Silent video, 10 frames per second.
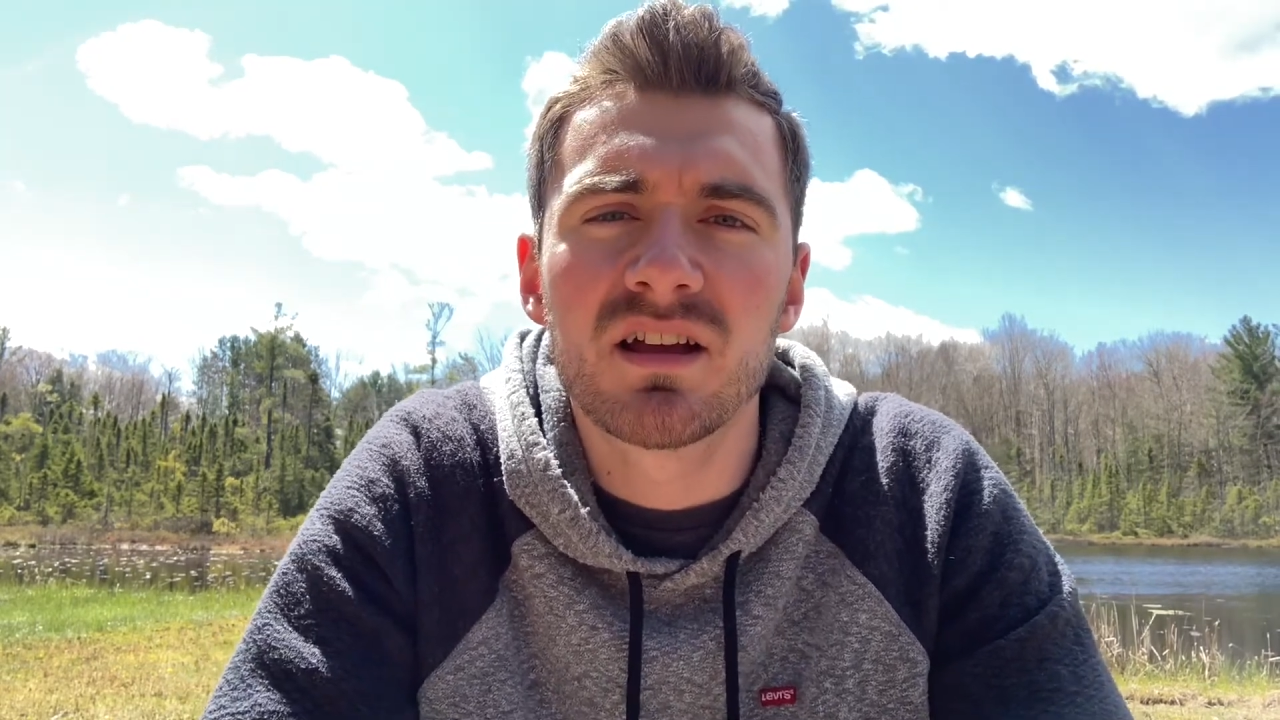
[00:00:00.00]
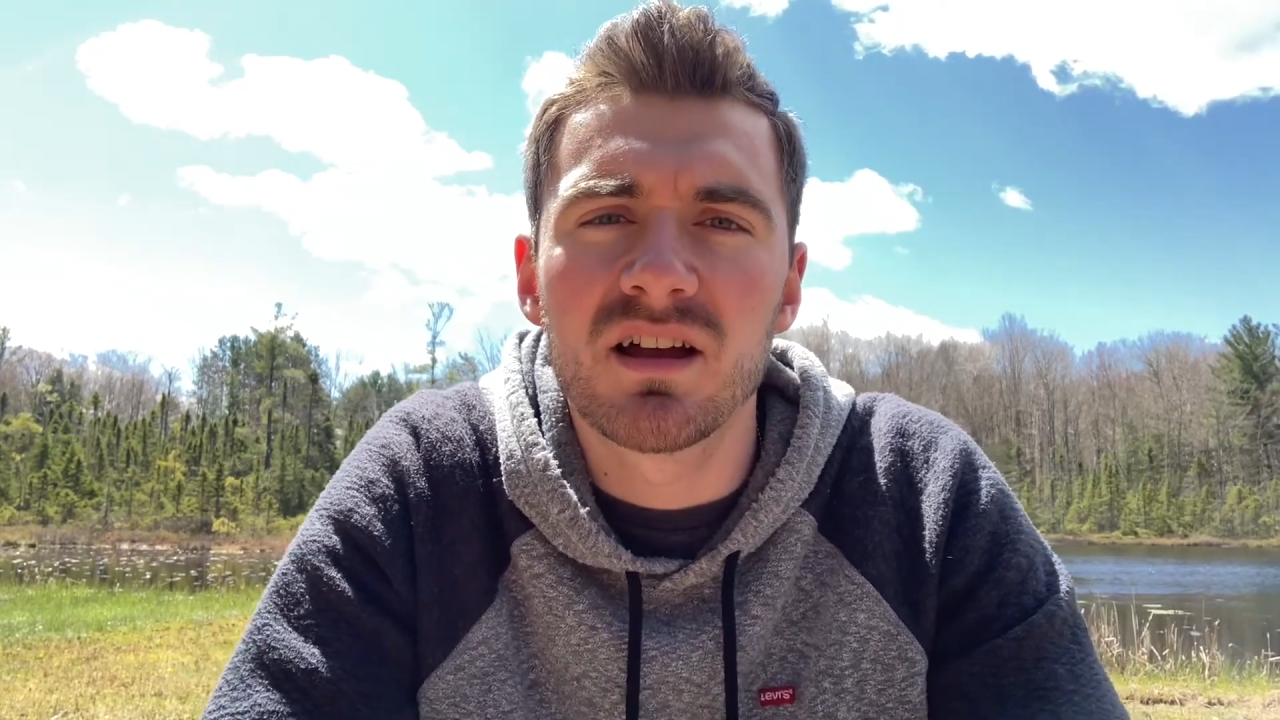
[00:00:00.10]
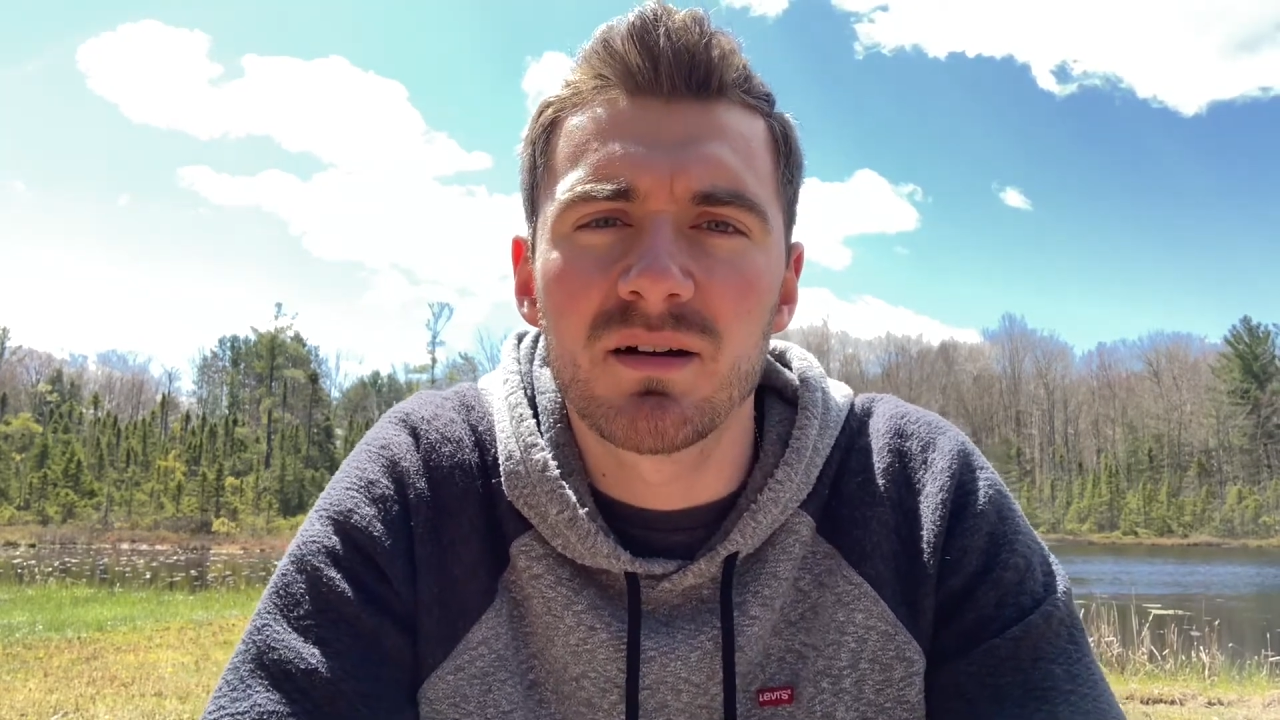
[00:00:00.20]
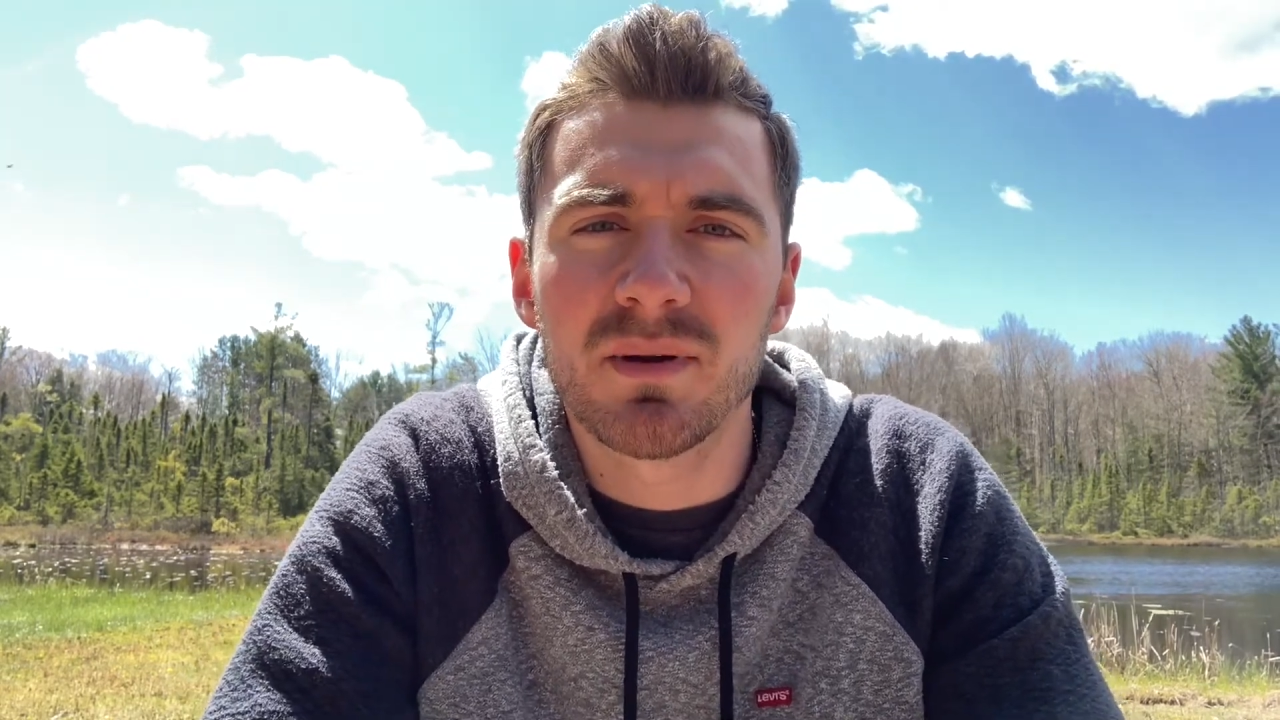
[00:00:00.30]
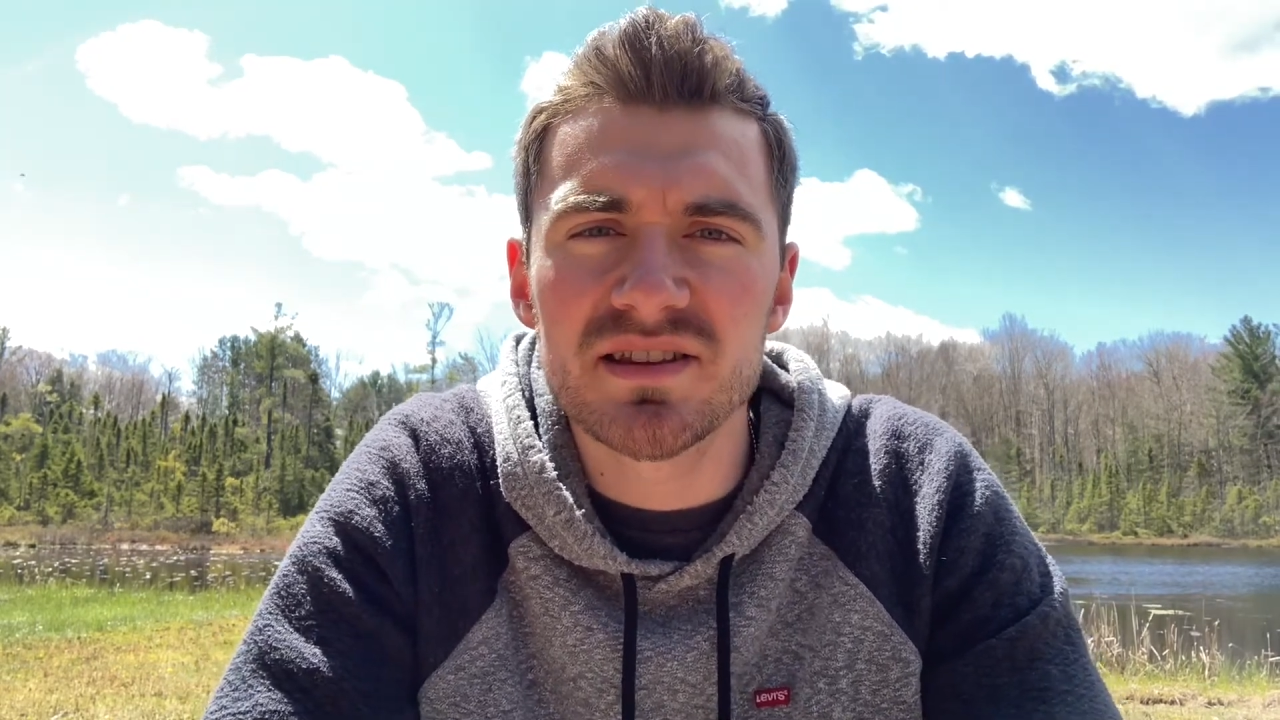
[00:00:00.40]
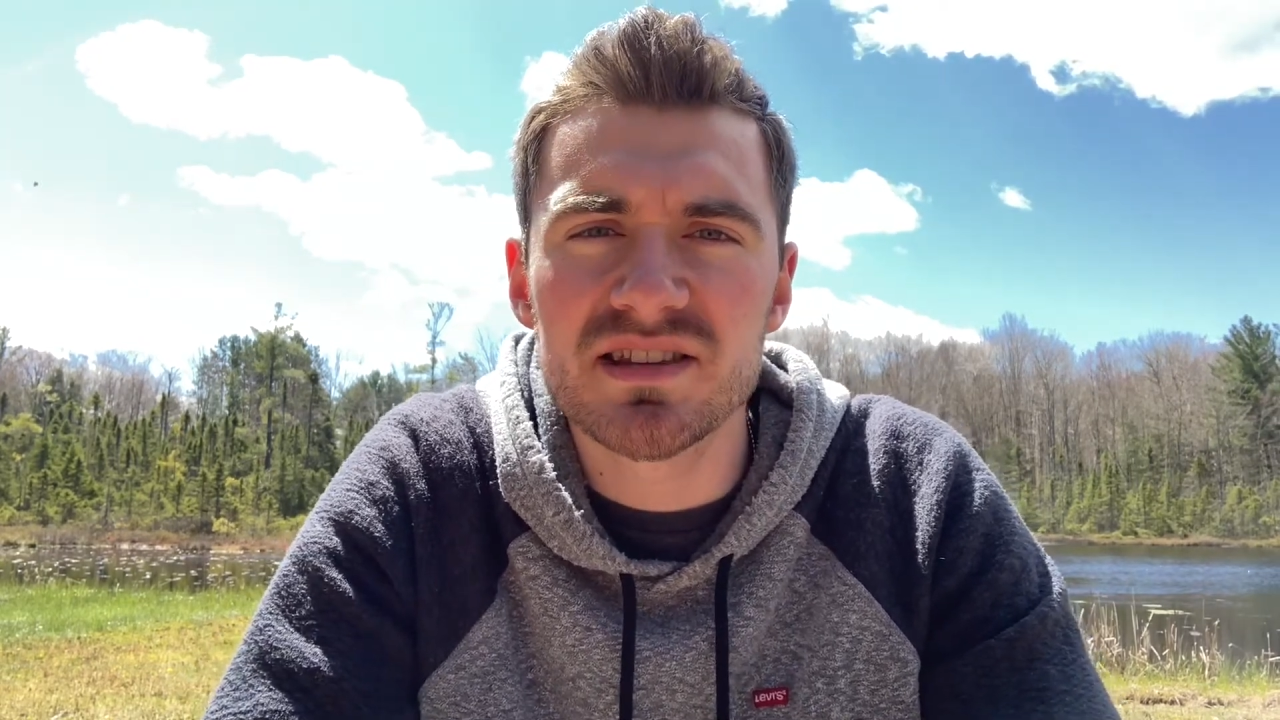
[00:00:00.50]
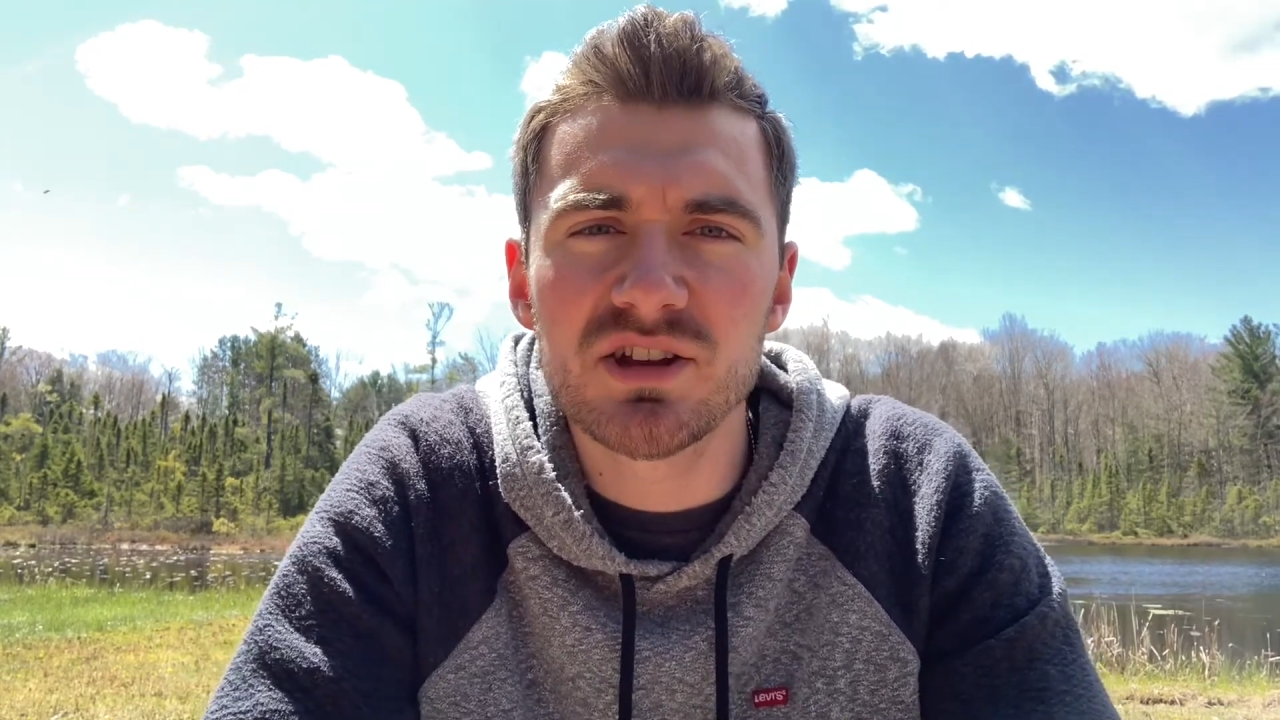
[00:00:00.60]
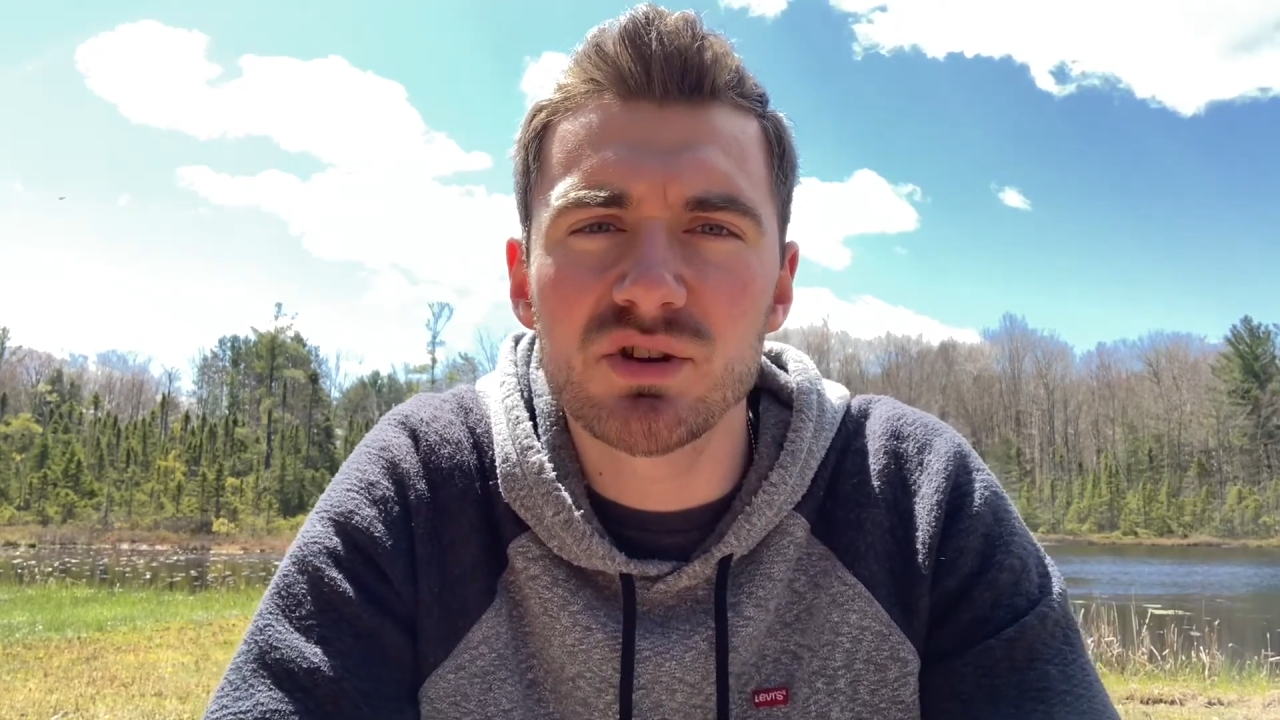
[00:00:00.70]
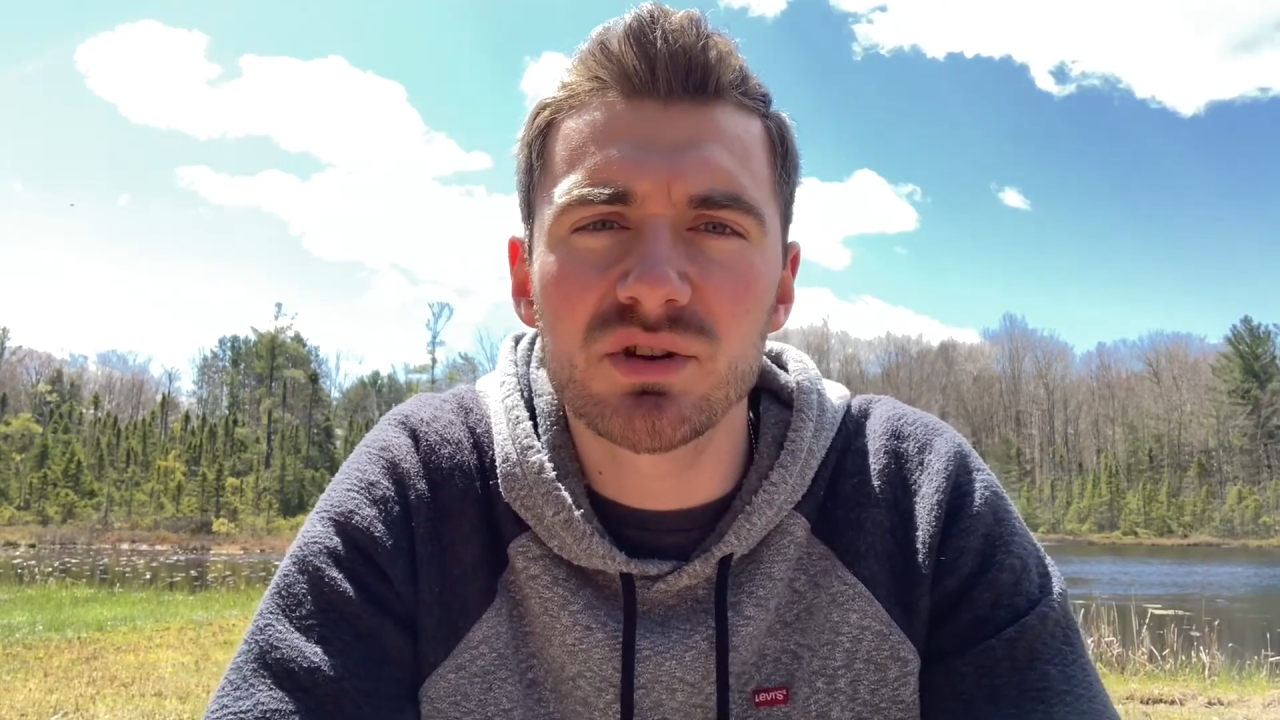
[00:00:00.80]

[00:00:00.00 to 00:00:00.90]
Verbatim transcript: uh, my senior